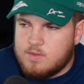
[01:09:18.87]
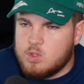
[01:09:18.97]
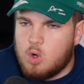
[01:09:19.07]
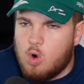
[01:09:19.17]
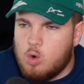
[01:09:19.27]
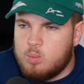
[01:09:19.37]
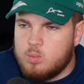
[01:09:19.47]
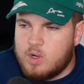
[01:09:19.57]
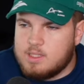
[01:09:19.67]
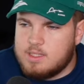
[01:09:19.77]
to open
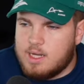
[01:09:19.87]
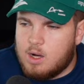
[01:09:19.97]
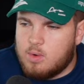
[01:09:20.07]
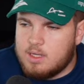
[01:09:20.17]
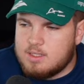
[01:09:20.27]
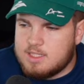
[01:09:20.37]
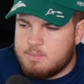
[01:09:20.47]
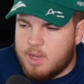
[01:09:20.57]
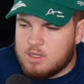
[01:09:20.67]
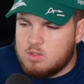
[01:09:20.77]
right here our
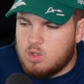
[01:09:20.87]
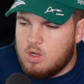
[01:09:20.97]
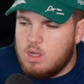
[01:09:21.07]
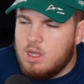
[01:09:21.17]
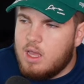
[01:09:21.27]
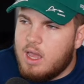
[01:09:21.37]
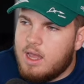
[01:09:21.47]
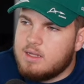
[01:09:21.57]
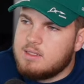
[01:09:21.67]
inspector. And